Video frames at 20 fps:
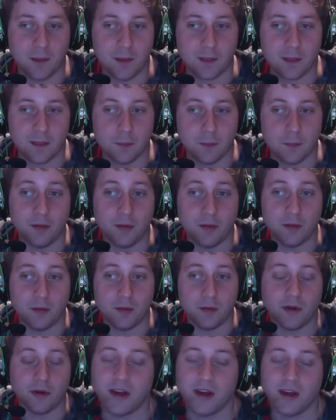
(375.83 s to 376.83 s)
But we
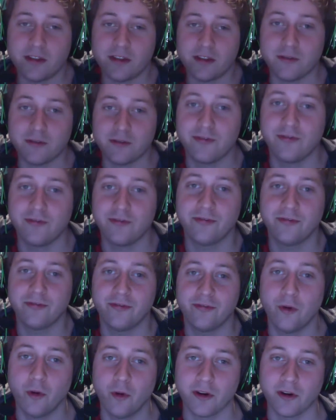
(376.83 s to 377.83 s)
only got through
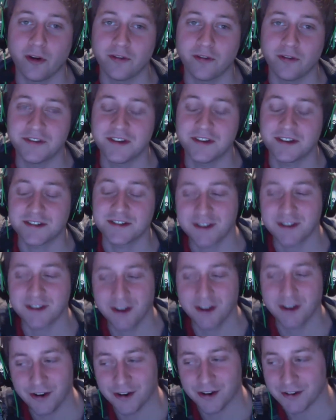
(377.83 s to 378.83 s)
4 of 6
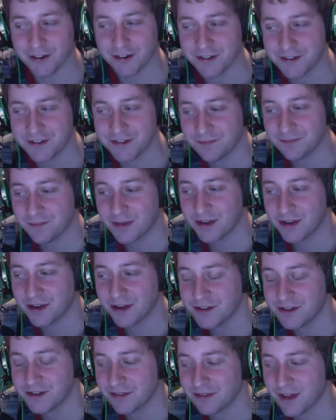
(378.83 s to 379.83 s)
turns
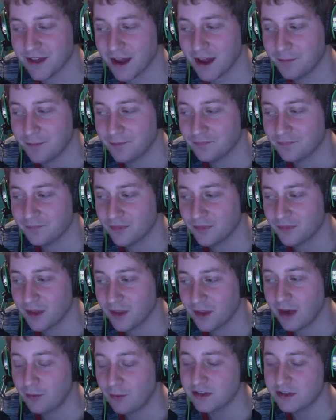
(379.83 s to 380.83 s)
because of that.
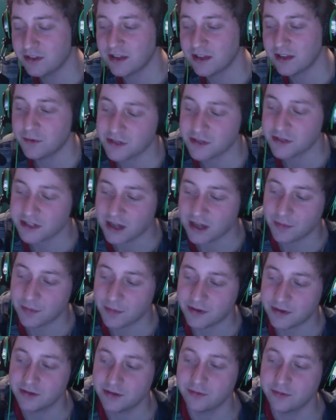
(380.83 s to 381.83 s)
And it wasn't like we were
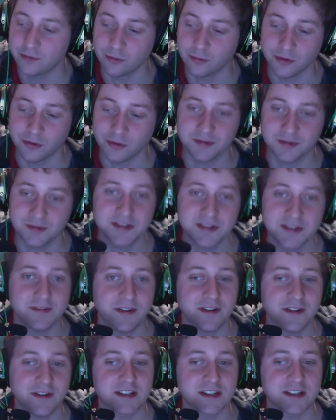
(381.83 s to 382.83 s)
stopping to do rules. It was just a
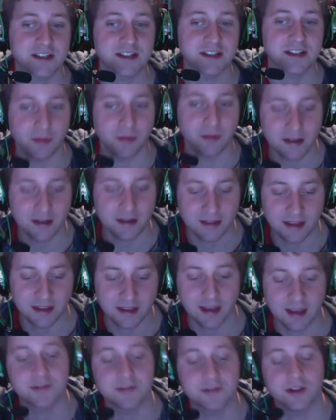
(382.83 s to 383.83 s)
very slow played
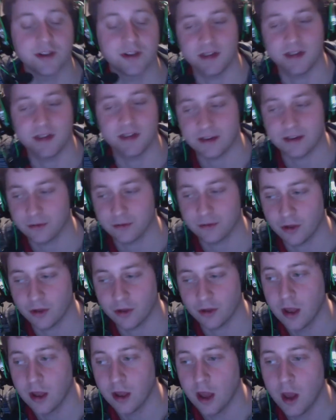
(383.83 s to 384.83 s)
game, slow dice rolling.
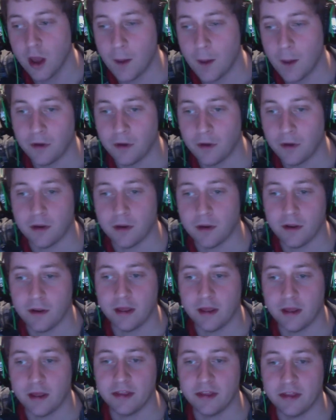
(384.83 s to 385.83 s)
But
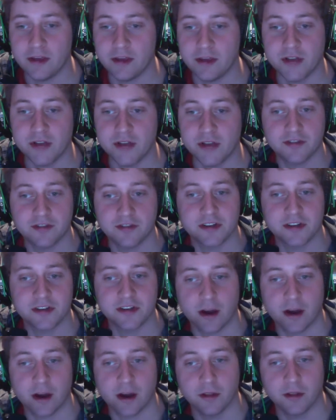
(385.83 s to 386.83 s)
the objective
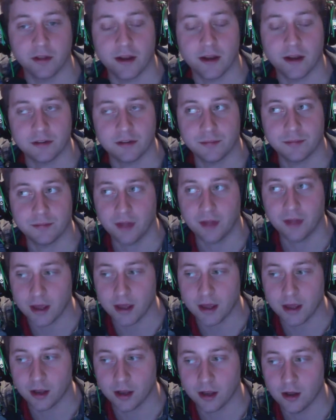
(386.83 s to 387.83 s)
scenario that I was
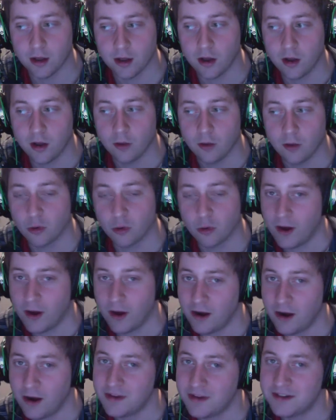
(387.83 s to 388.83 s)
playing
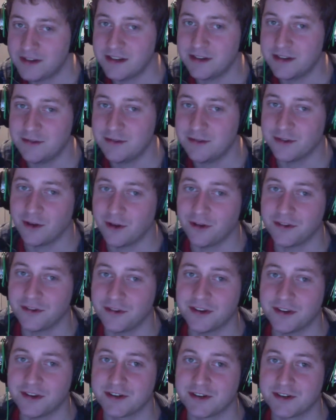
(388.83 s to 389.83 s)
required me to use all
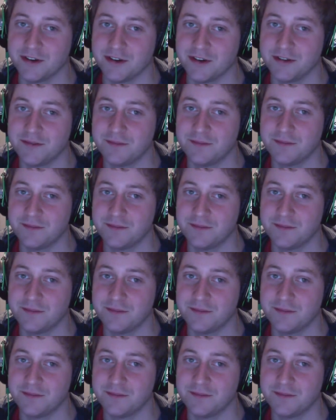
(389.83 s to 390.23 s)
6 turns.